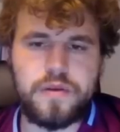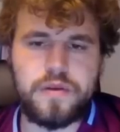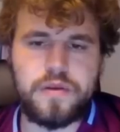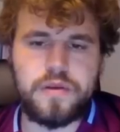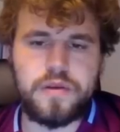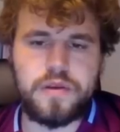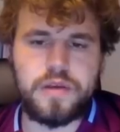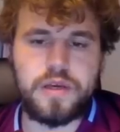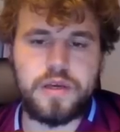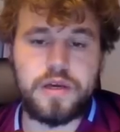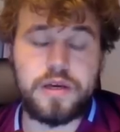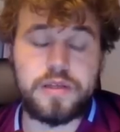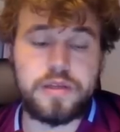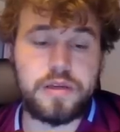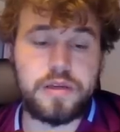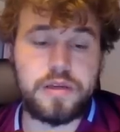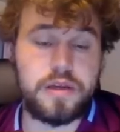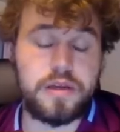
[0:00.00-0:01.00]
Yeah, I
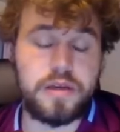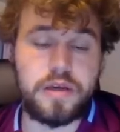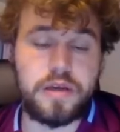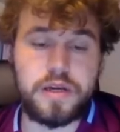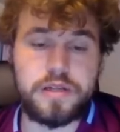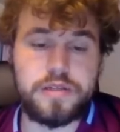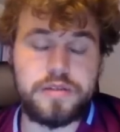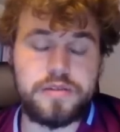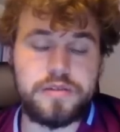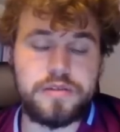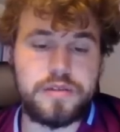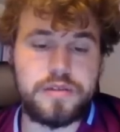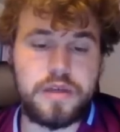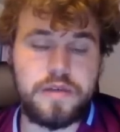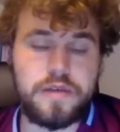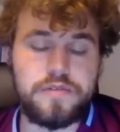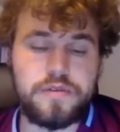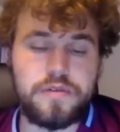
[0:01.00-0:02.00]
think I
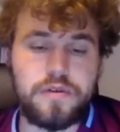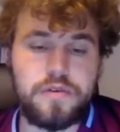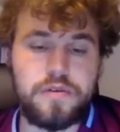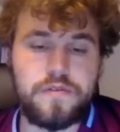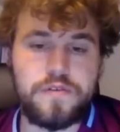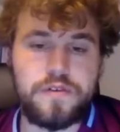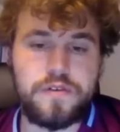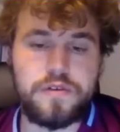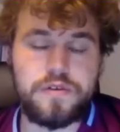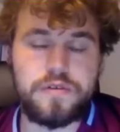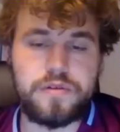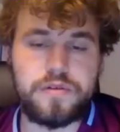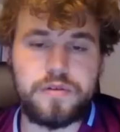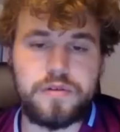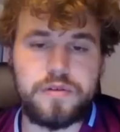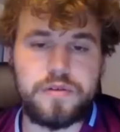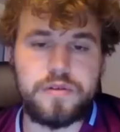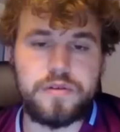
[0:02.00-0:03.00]
just have to go for
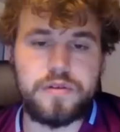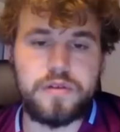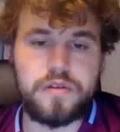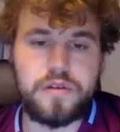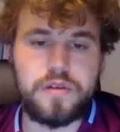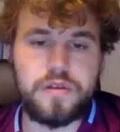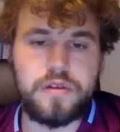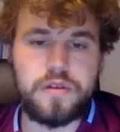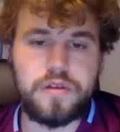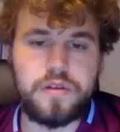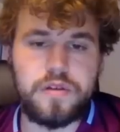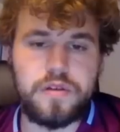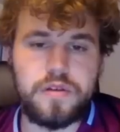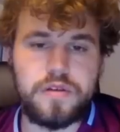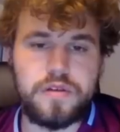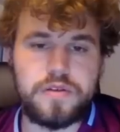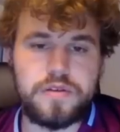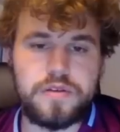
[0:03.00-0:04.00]

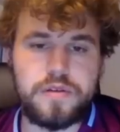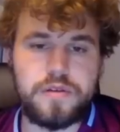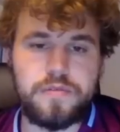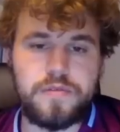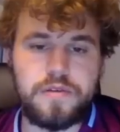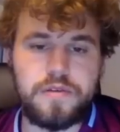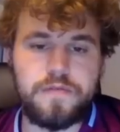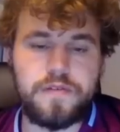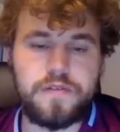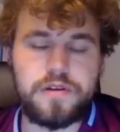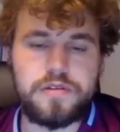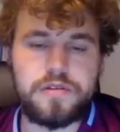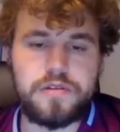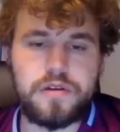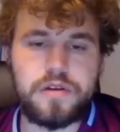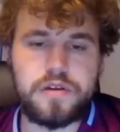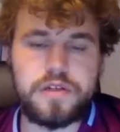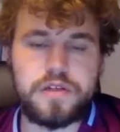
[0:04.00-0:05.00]
something very
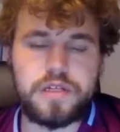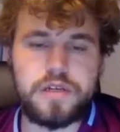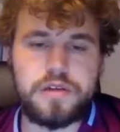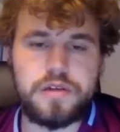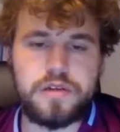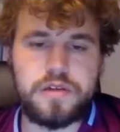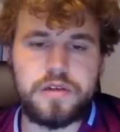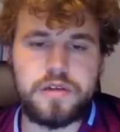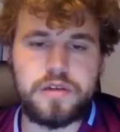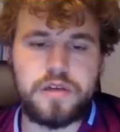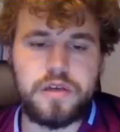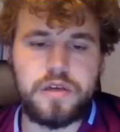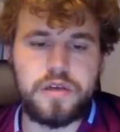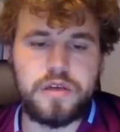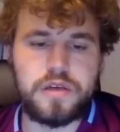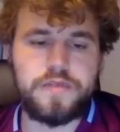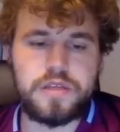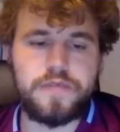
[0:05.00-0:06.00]
drawish here.
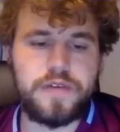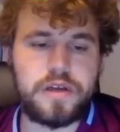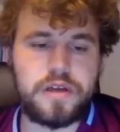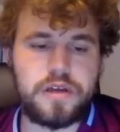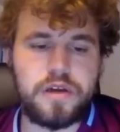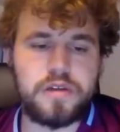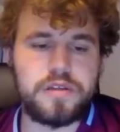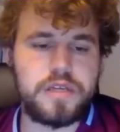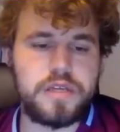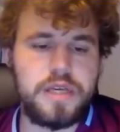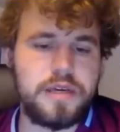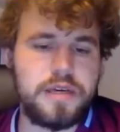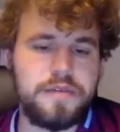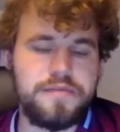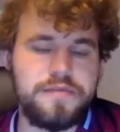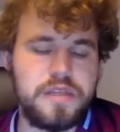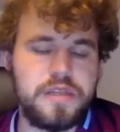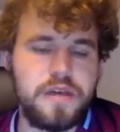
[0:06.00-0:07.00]
So if I go in king
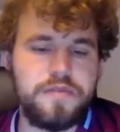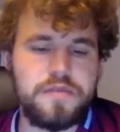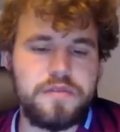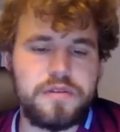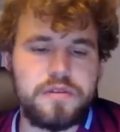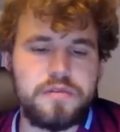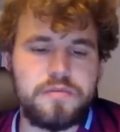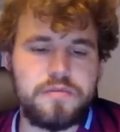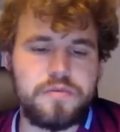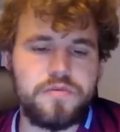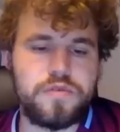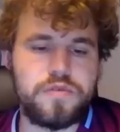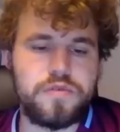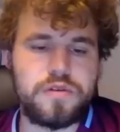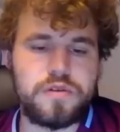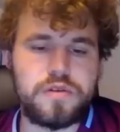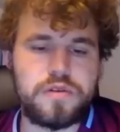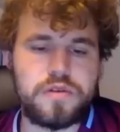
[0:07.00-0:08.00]
f7,
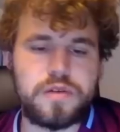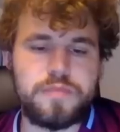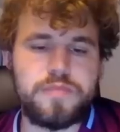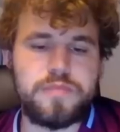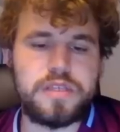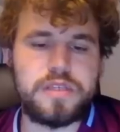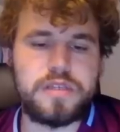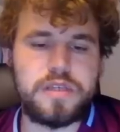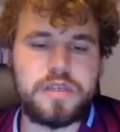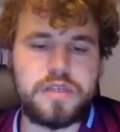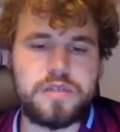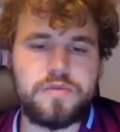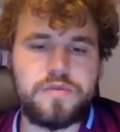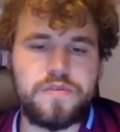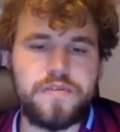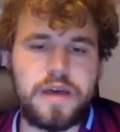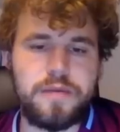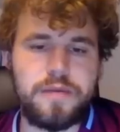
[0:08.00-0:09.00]
rook b6
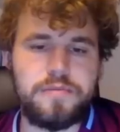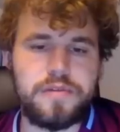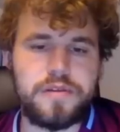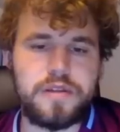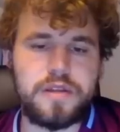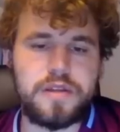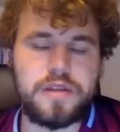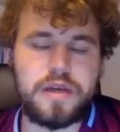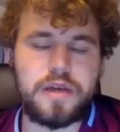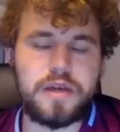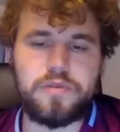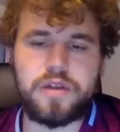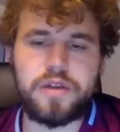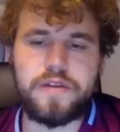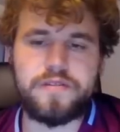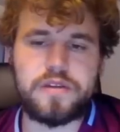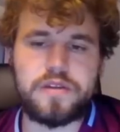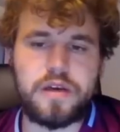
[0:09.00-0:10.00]
would have happened, and I would
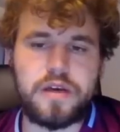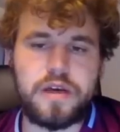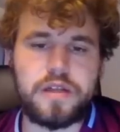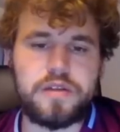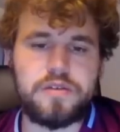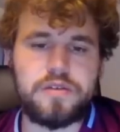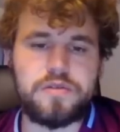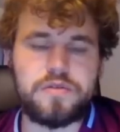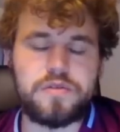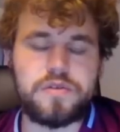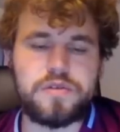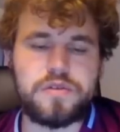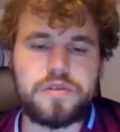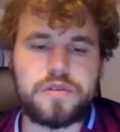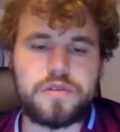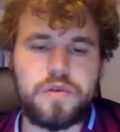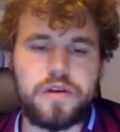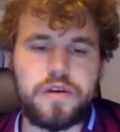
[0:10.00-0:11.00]
have had no good
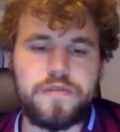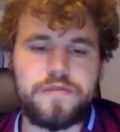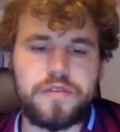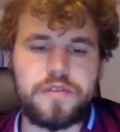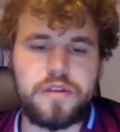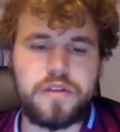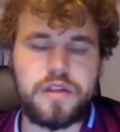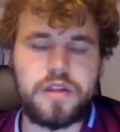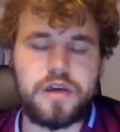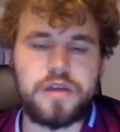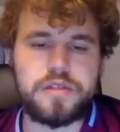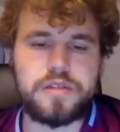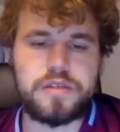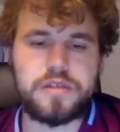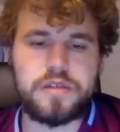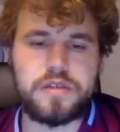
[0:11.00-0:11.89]
square for the knight.